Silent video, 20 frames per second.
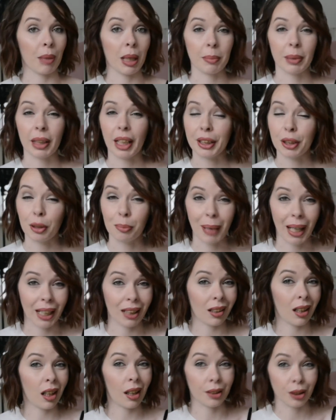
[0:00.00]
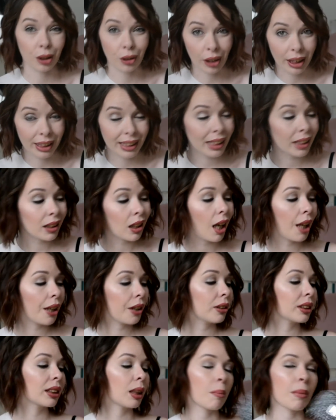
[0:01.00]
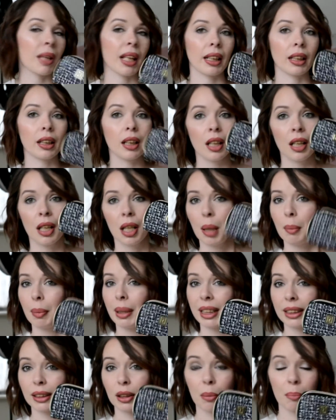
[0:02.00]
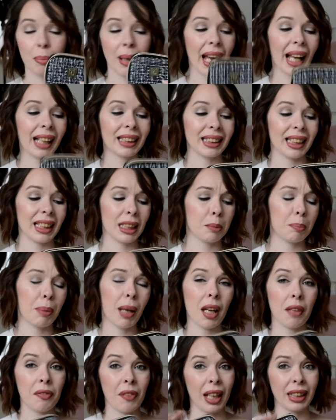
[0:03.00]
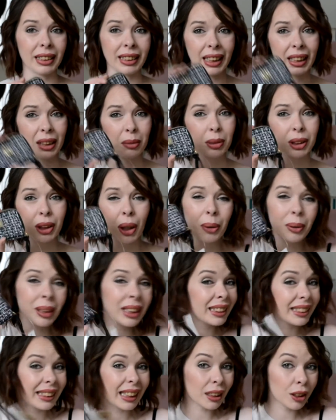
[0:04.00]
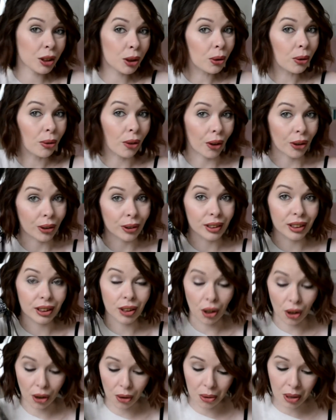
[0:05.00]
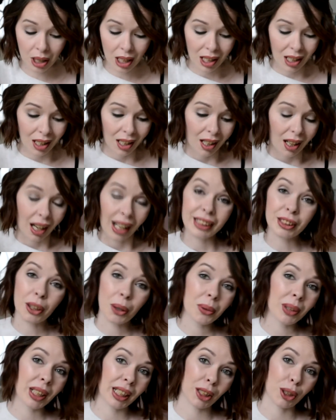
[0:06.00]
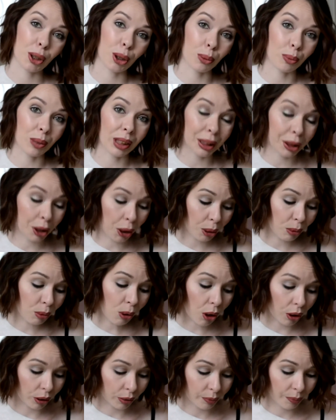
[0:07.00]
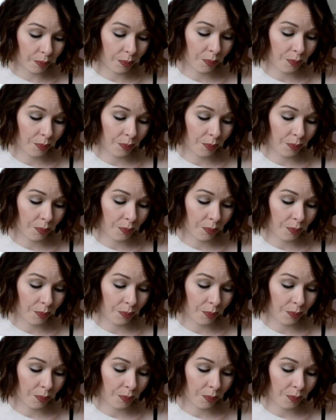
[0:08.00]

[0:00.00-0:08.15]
maybe like your bank card and your ID card or something. But it's compact, it's perfect, and it was only €6, so I don't think you can really go wrong.